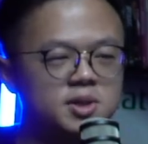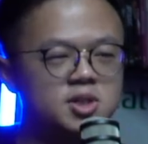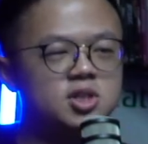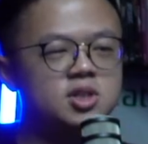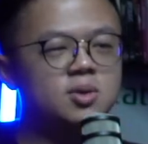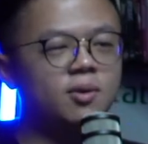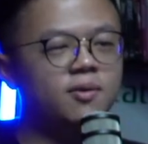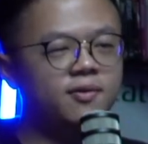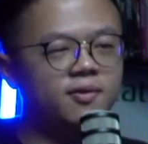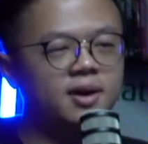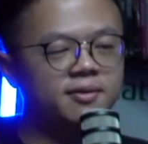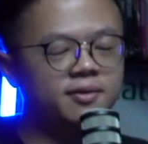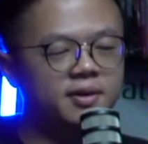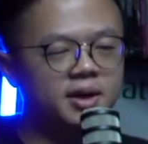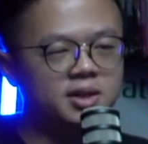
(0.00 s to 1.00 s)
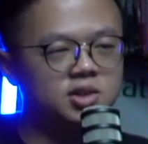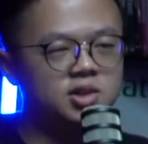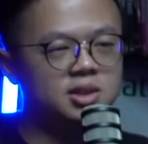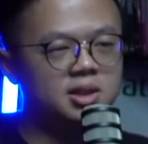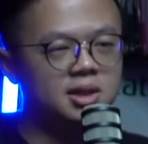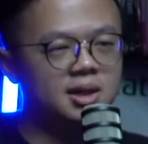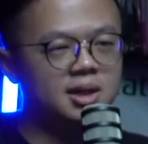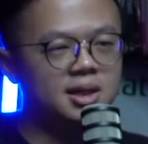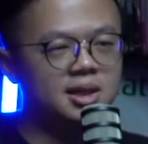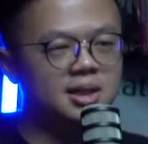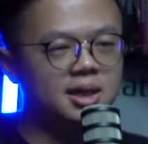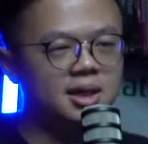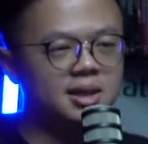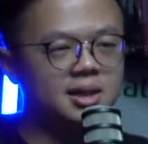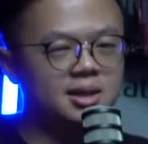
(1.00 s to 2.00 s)
be so far-fetched
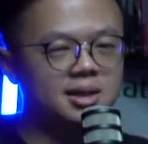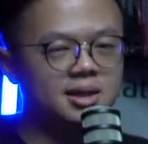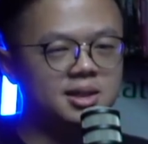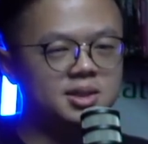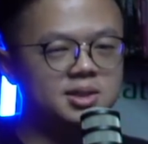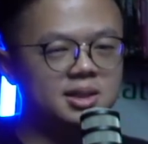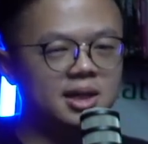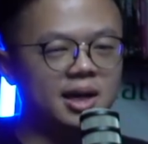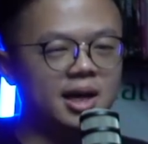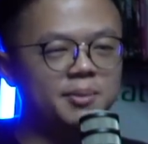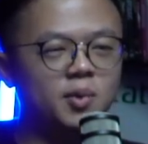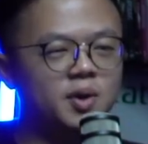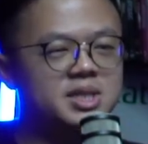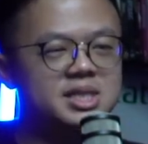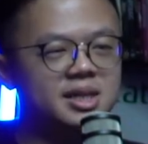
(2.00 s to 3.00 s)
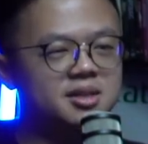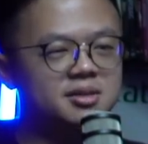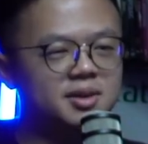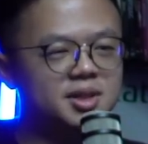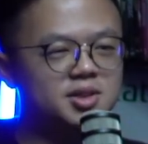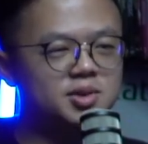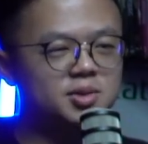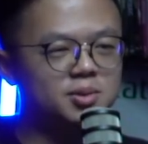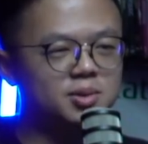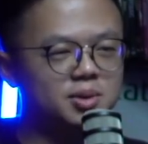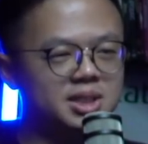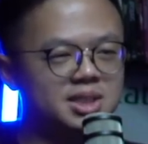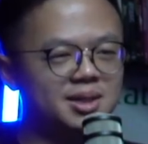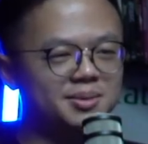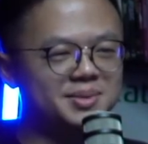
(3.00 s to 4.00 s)
that I'm more incentivized to
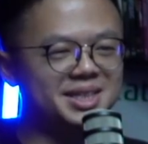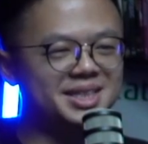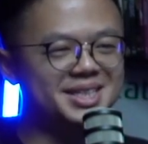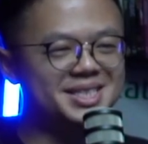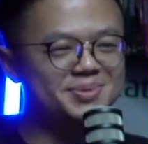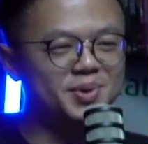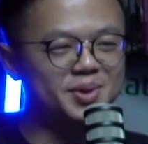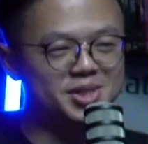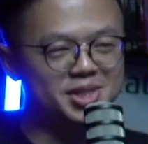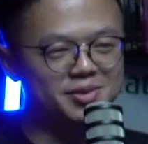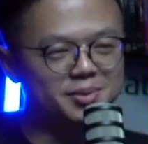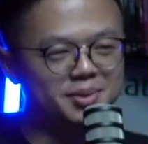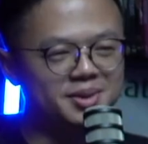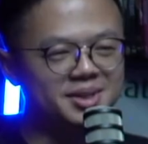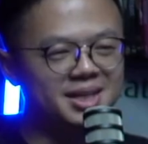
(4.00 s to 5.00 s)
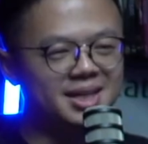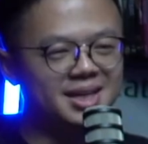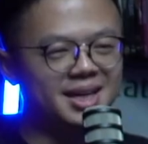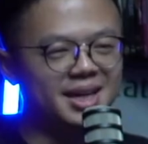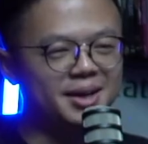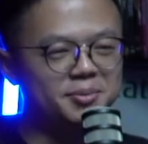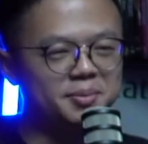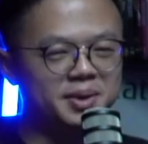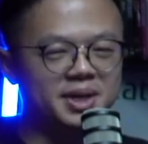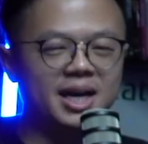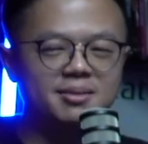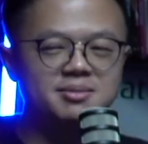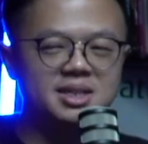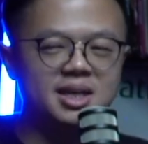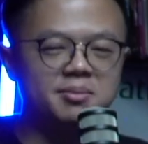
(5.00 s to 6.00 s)
look at something that's more achievable. And
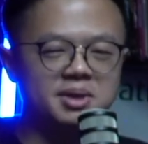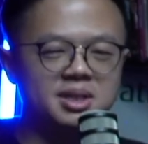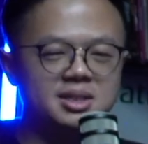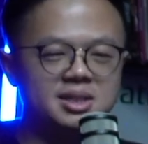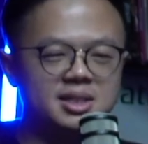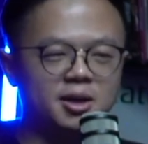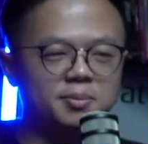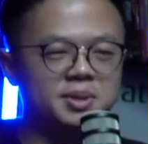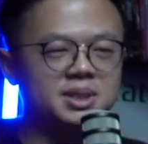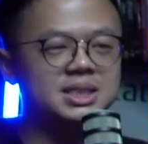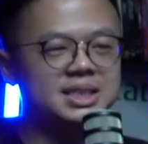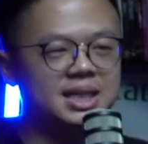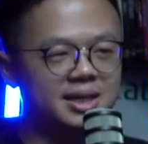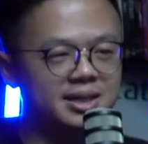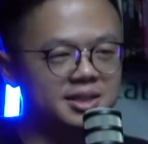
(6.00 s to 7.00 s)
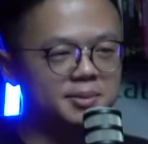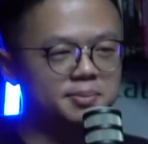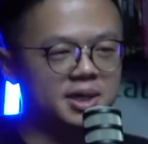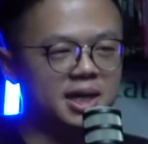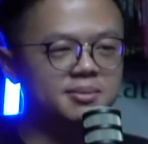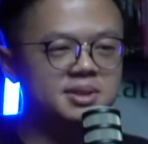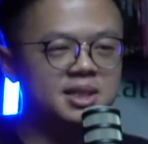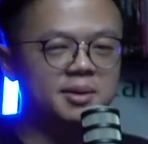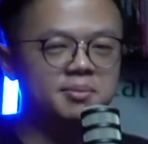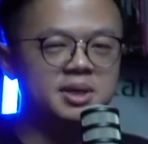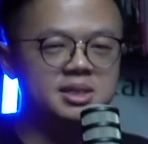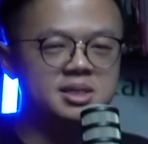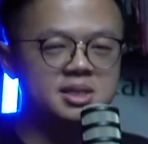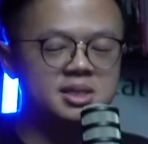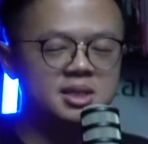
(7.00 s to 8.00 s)
perhaps that means helping society. Perhaps that
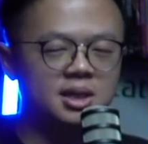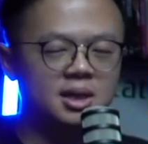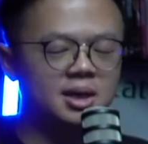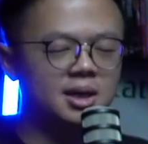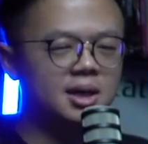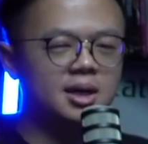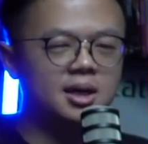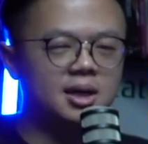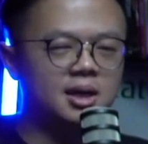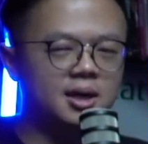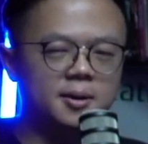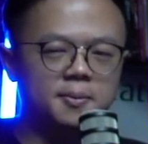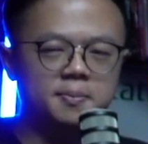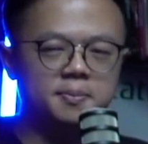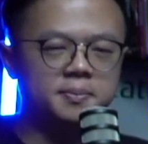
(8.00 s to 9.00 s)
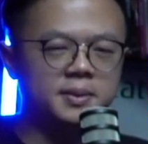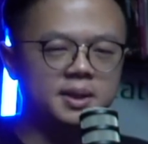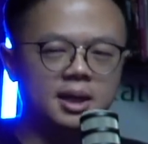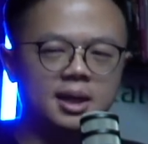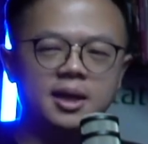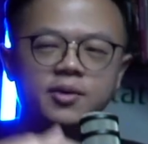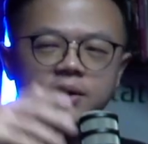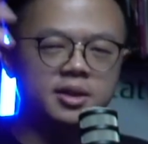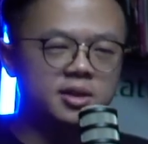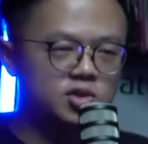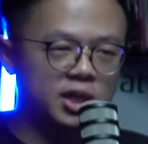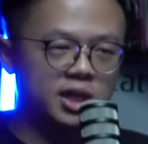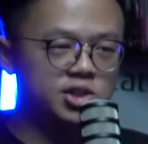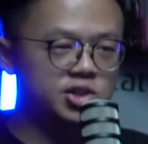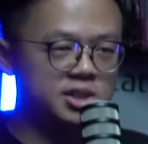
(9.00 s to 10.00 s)
means clearing the
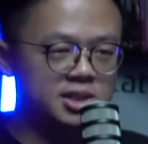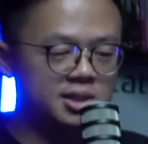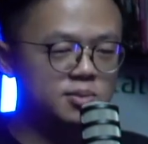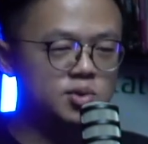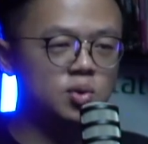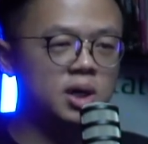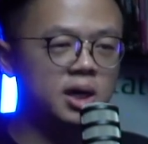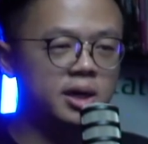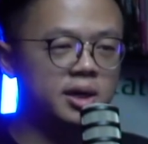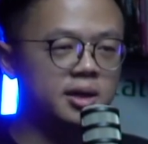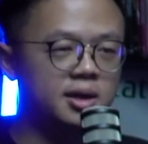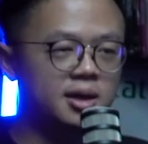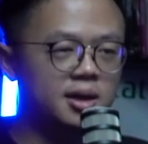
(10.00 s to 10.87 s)
trash in some sungai.